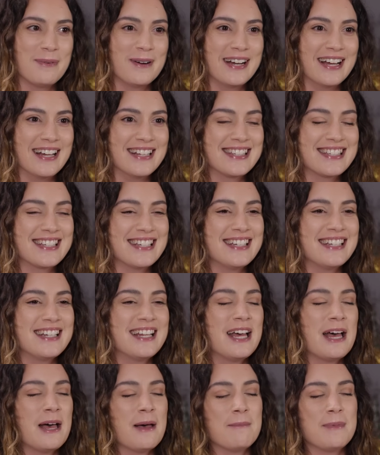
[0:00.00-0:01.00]
pronounce it,
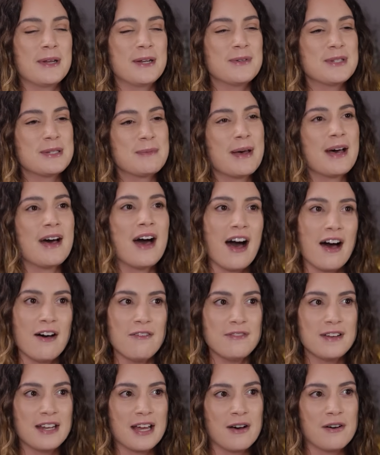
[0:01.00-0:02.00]
but it was about
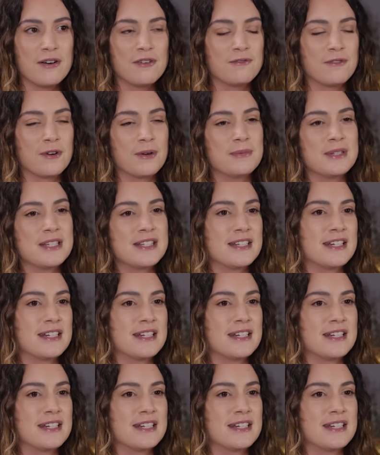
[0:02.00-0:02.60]
half an hour from the